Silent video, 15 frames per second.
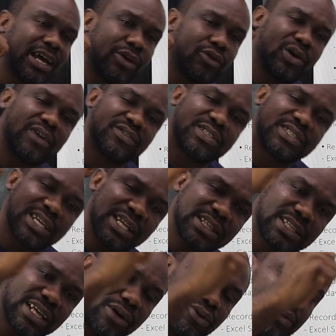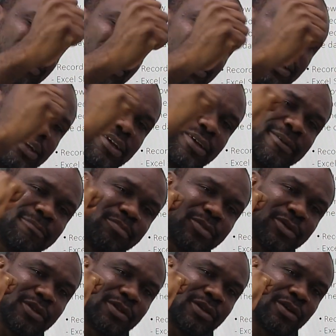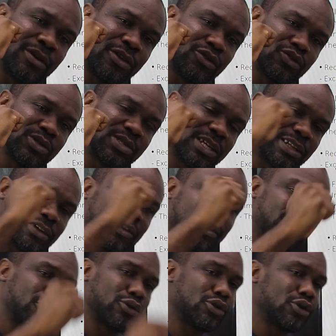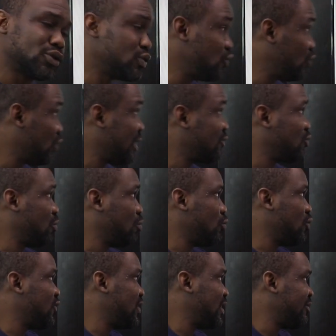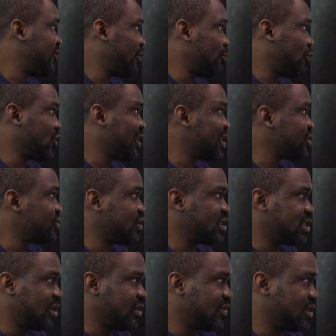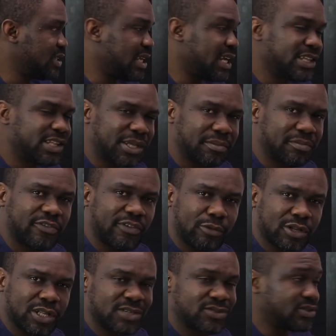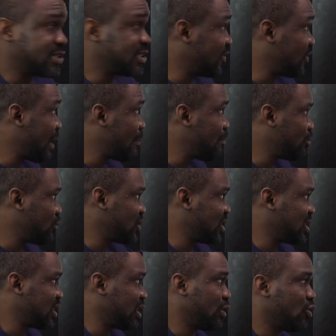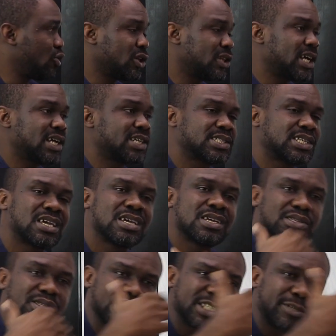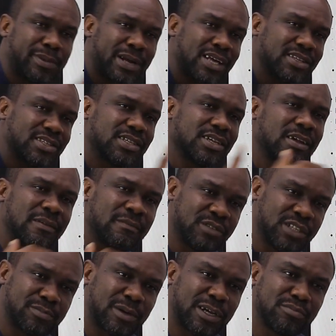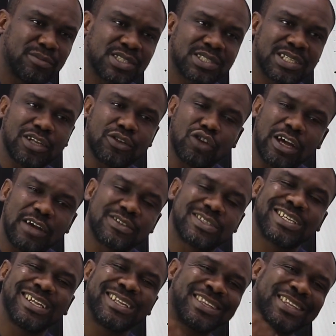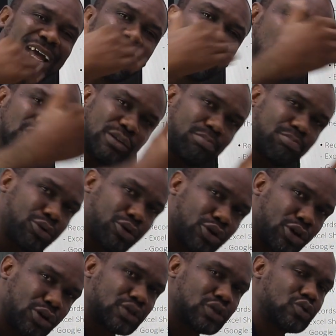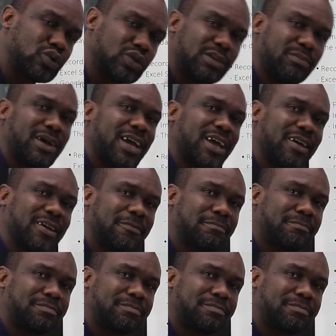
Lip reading: and you have sent out the product, you have to move them from orders received, that name from orders received, and put it in orders dispatched. Dispatch means that you have sent out the product to the buyer.